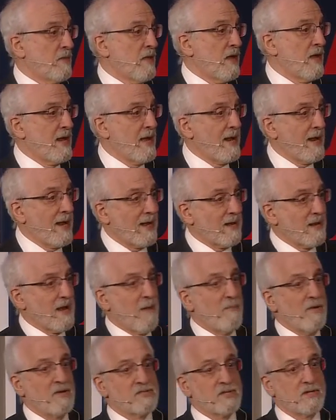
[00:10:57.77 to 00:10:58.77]
and had
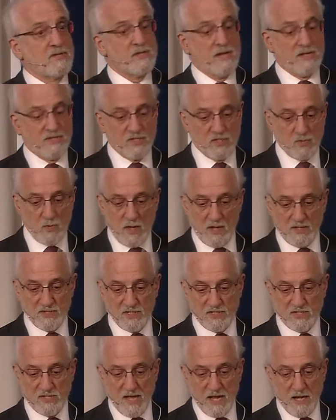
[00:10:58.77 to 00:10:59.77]
economic success as well as
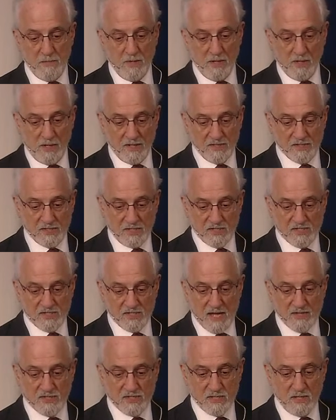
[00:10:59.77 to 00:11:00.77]
sustainability
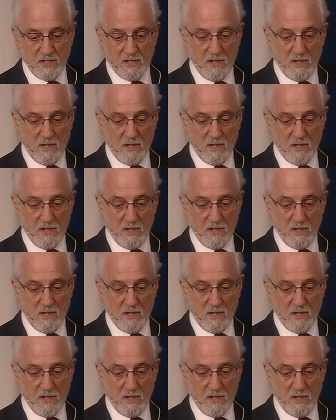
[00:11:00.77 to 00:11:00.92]
success.